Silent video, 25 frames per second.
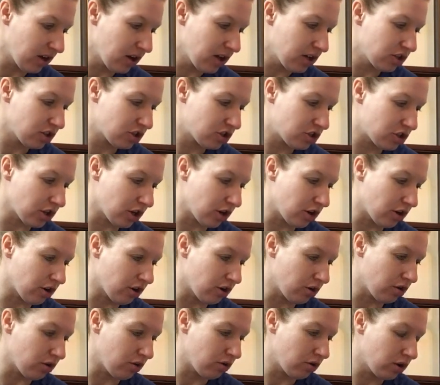
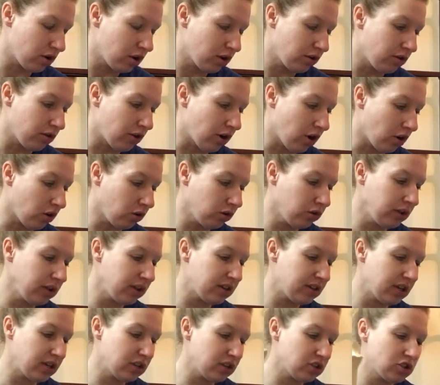So the only
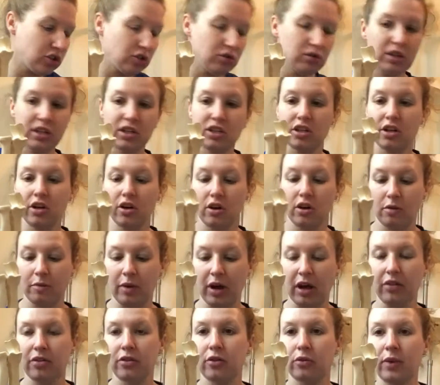things you need to know
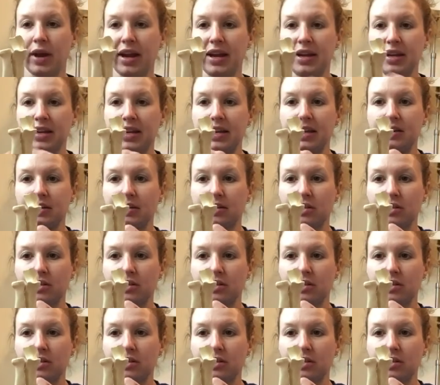about the radius,